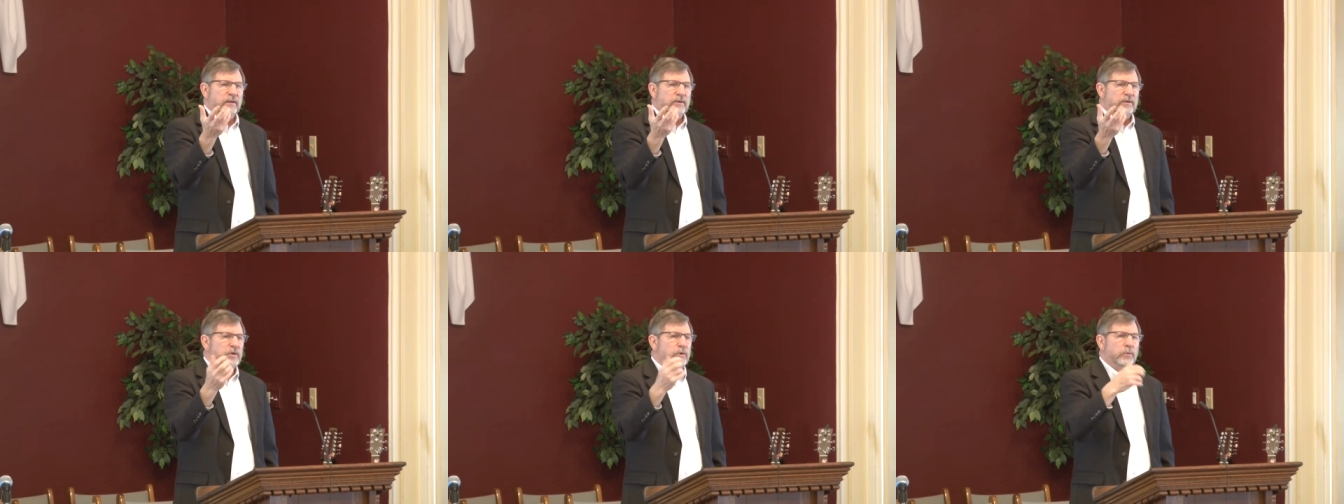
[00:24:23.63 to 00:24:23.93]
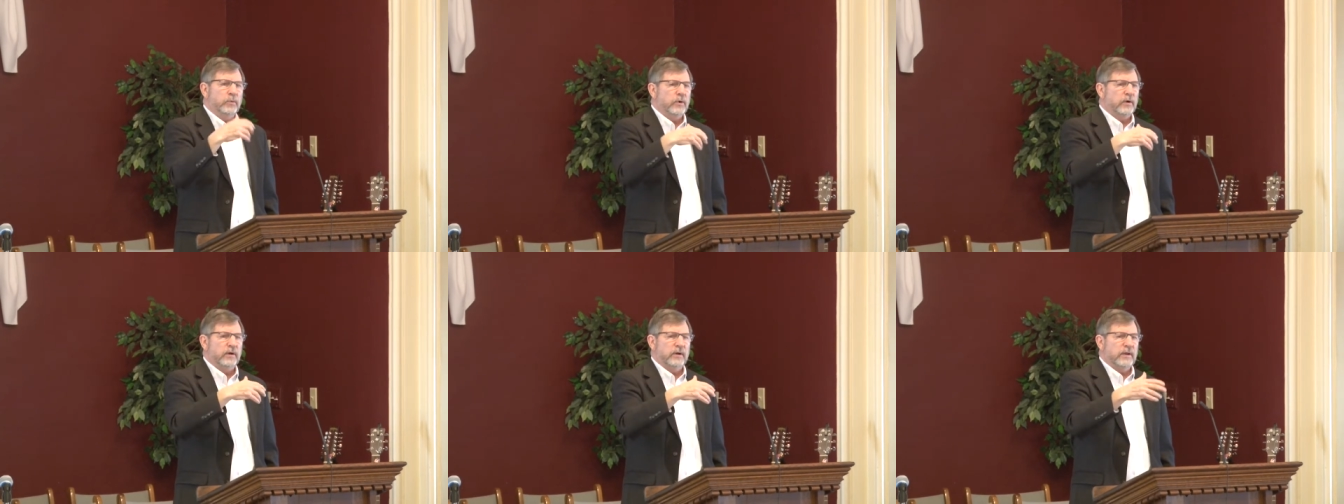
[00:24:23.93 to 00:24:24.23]
you
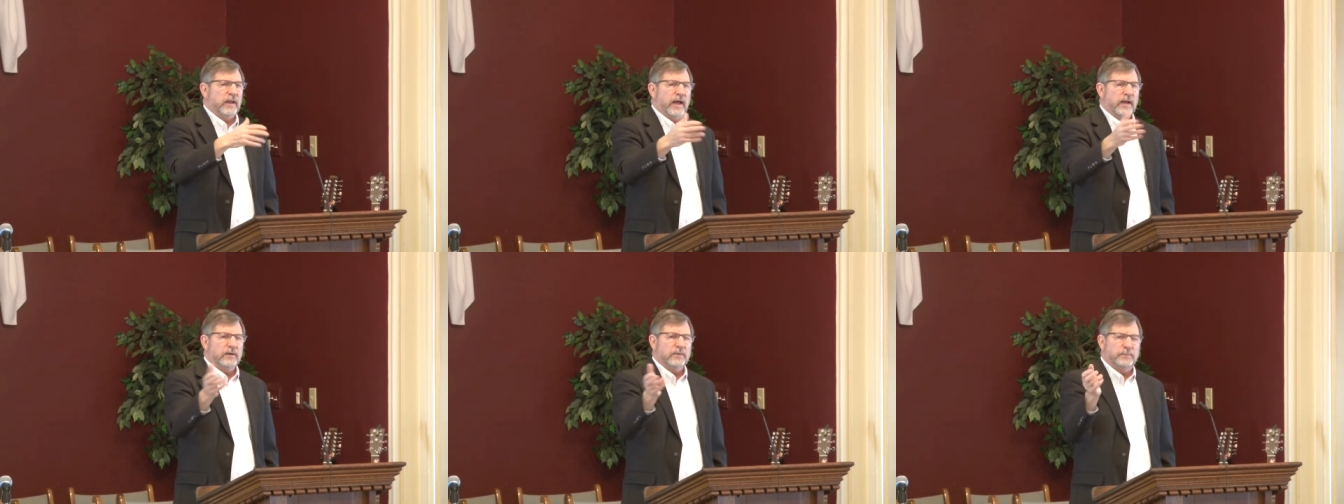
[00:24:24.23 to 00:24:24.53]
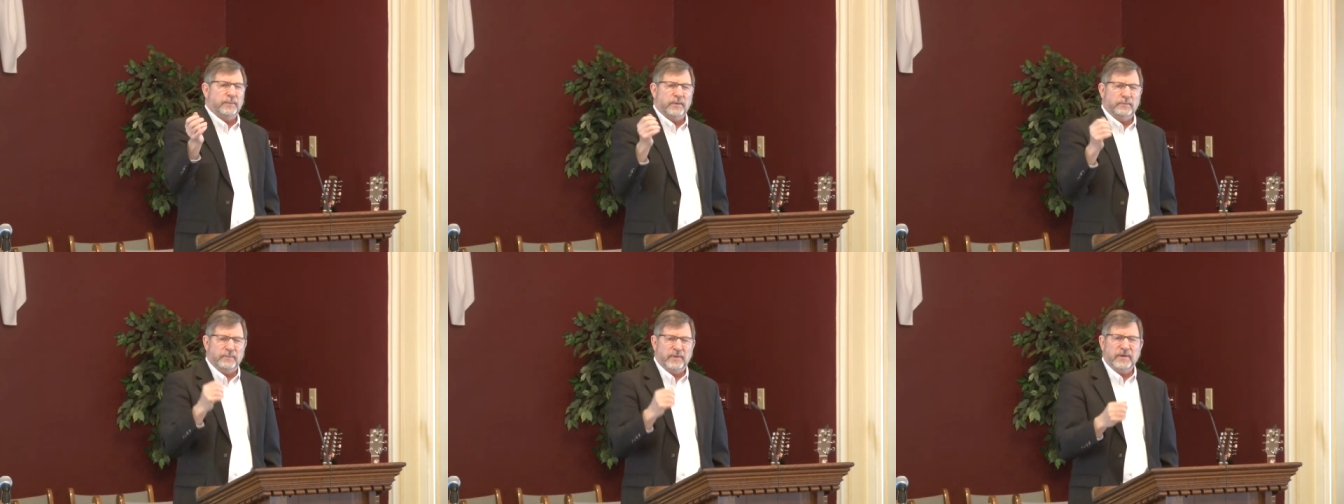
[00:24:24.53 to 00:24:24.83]
weren't allowed
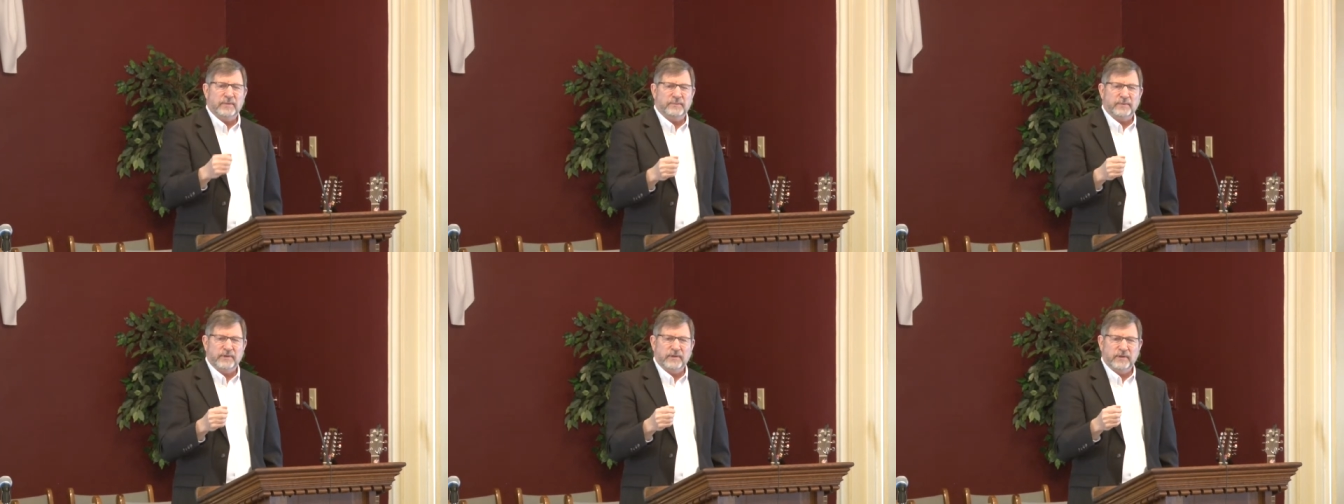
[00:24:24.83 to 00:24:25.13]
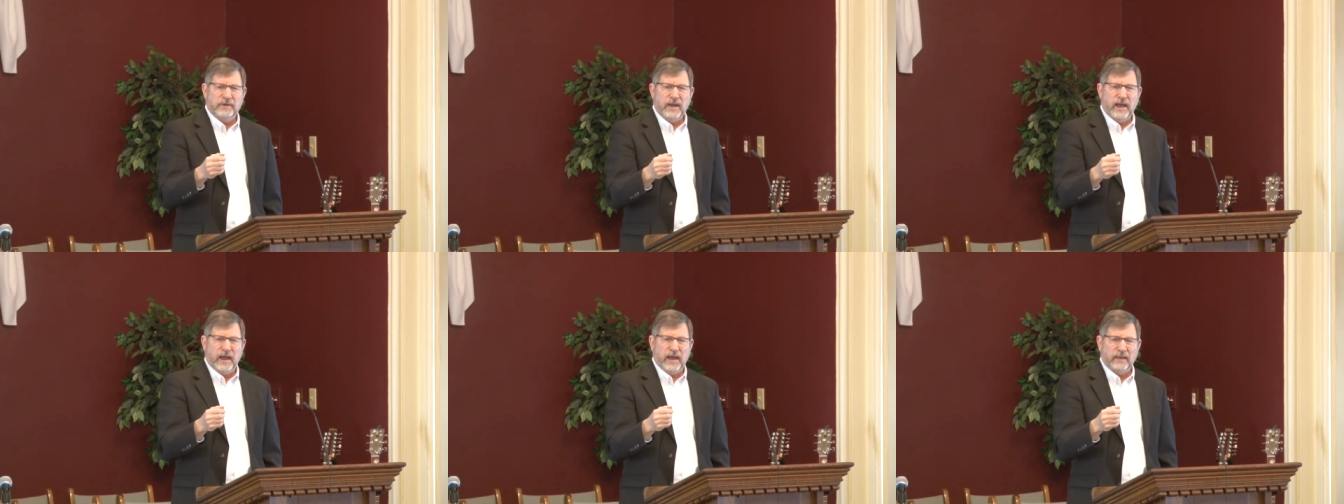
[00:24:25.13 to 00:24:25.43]
to put people
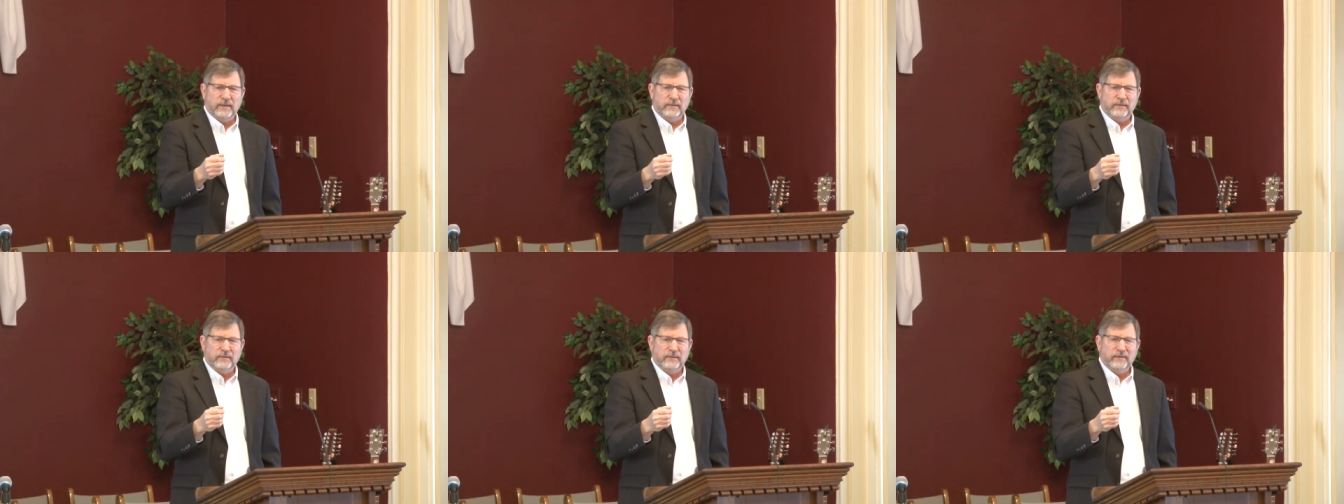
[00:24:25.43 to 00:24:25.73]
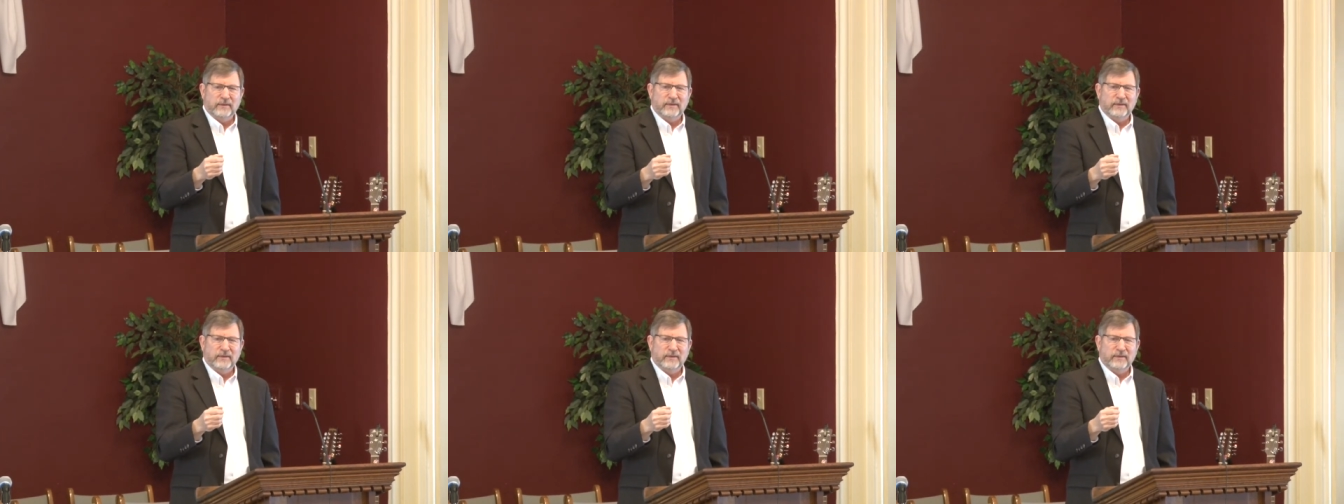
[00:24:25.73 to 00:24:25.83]
to death.